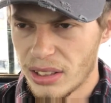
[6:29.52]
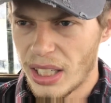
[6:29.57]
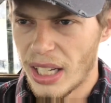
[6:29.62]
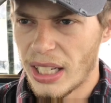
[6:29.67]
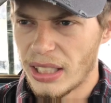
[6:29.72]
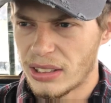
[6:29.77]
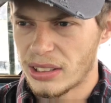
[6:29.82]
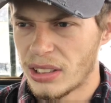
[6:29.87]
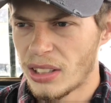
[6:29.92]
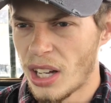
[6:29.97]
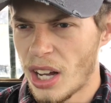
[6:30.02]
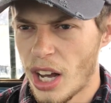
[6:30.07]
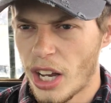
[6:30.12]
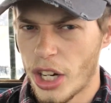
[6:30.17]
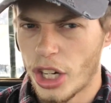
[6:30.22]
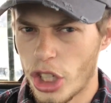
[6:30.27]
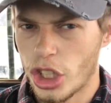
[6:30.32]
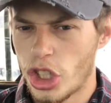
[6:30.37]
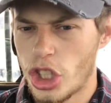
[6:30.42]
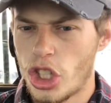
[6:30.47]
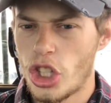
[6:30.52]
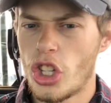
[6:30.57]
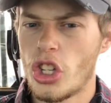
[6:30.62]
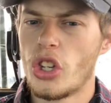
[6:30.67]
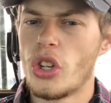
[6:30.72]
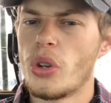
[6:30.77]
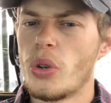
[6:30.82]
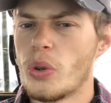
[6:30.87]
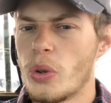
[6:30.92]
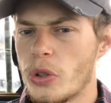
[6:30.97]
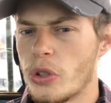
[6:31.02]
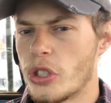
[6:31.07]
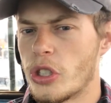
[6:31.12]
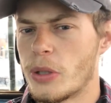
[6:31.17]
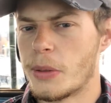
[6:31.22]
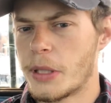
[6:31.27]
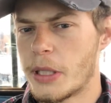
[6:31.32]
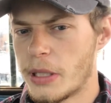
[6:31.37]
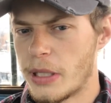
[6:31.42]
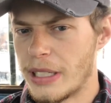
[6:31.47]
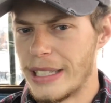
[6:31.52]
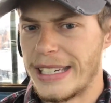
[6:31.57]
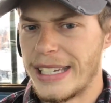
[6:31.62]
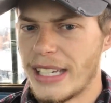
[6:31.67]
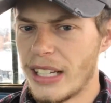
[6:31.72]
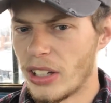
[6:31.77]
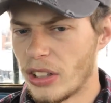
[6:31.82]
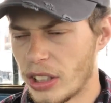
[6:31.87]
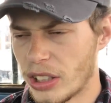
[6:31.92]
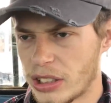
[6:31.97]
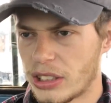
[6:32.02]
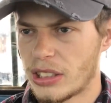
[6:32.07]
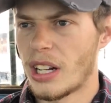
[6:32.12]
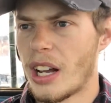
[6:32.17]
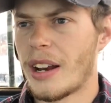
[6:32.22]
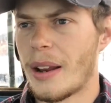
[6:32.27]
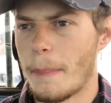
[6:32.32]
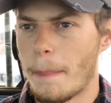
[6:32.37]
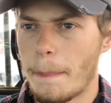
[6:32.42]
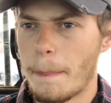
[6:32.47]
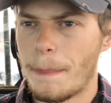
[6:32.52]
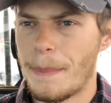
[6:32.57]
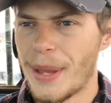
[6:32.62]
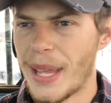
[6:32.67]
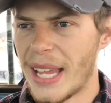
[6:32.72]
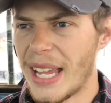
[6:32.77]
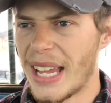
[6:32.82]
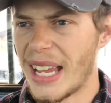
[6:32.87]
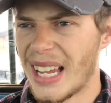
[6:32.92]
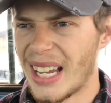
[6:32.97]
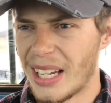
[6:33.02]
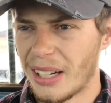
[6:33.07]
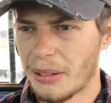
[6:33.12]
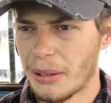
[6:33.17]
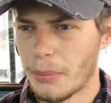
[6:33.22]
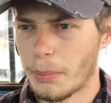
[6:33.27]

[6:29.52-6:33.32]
It's not a huge deal, it's not a big